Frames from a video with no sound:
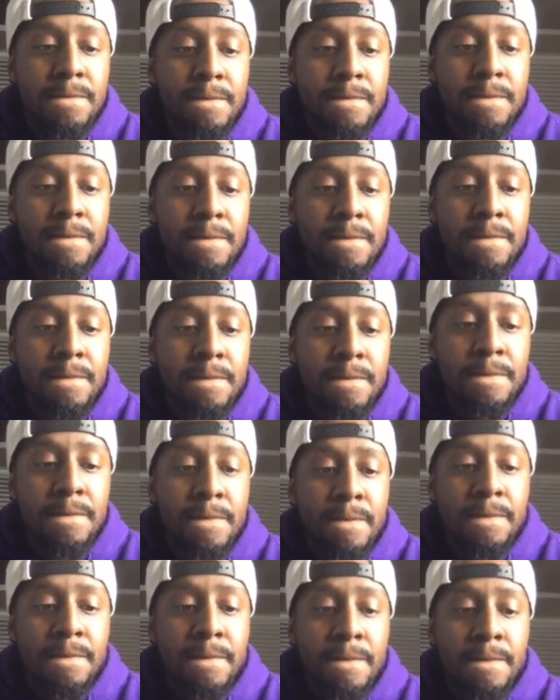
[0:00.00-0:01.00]

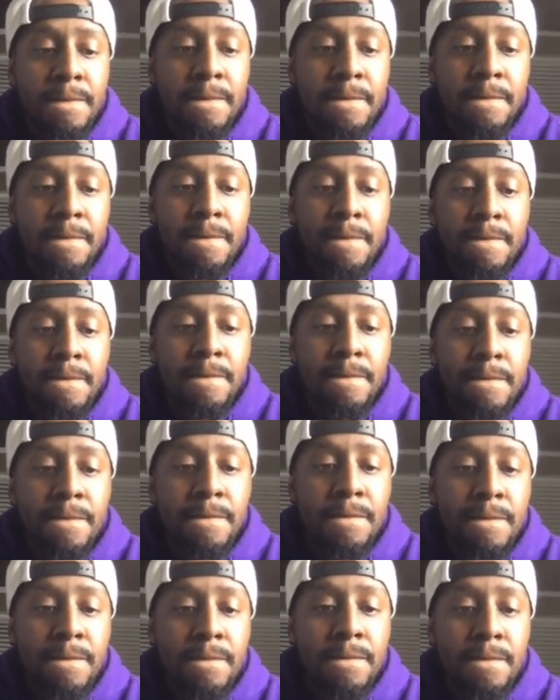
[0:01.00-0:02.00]

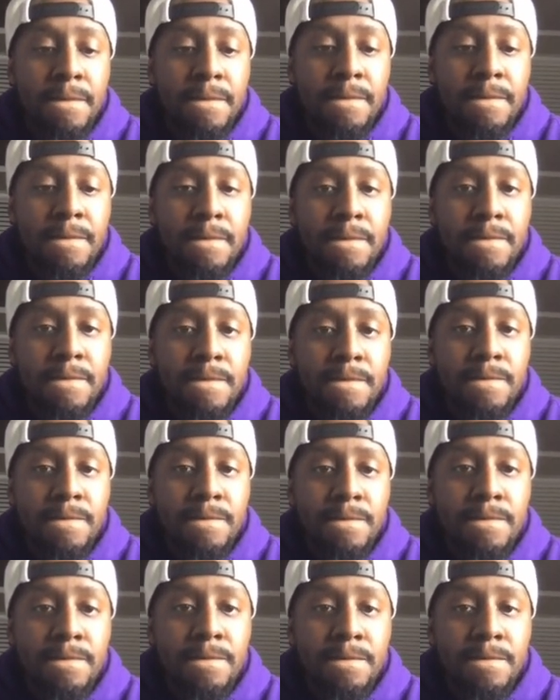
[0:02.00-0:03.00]

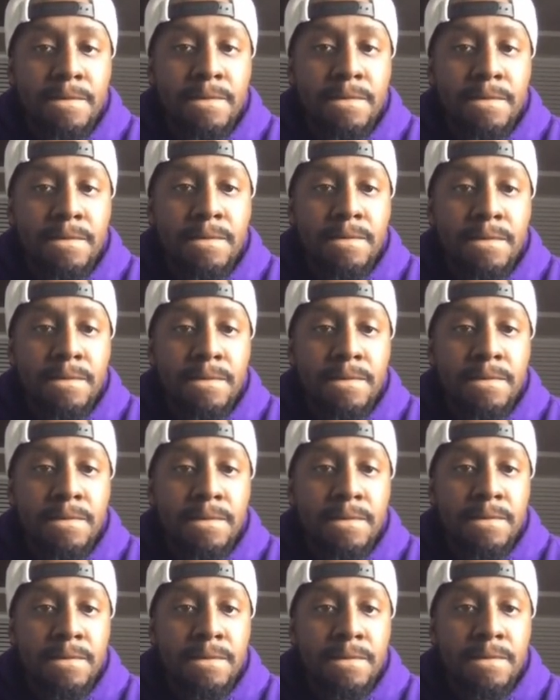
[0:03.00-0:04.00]

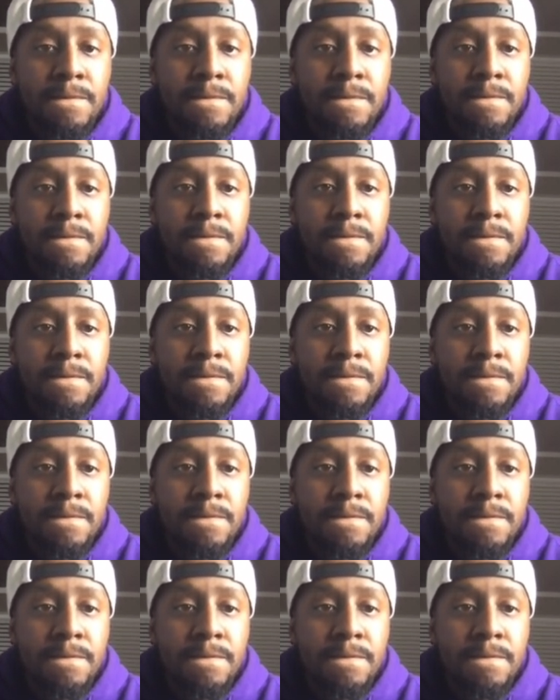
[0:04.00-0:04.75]
(silent)